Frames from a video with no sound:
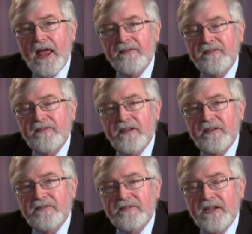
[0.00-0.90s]
and
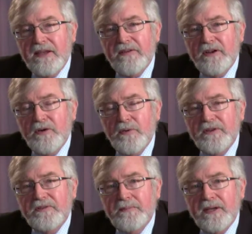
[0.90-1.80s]
it's Stephen
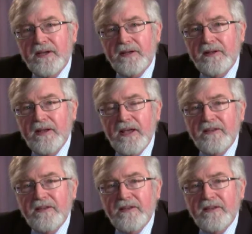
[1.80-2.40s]
who is speaking.